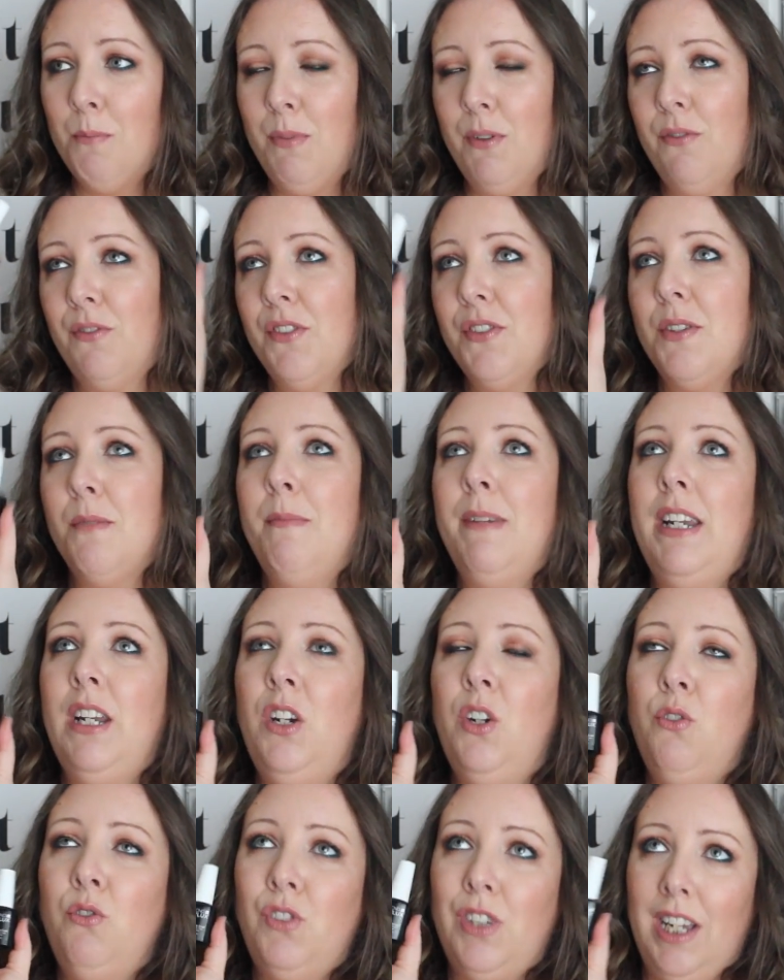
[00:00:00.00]
But for
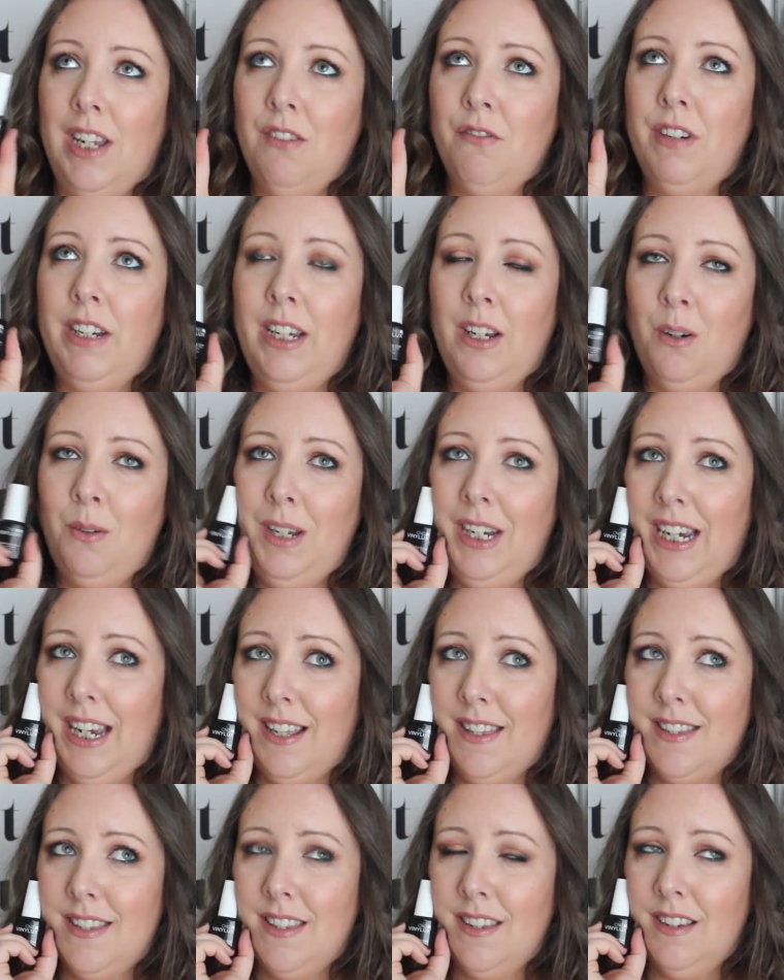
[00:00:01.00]
somebody who generally only
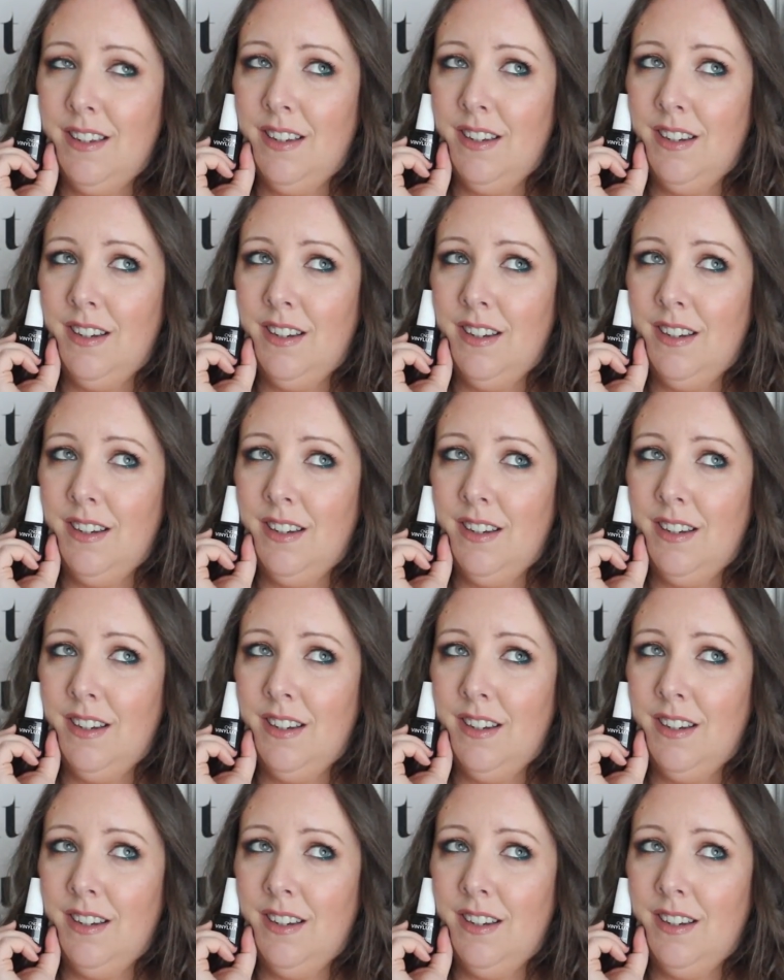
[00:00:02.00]
gets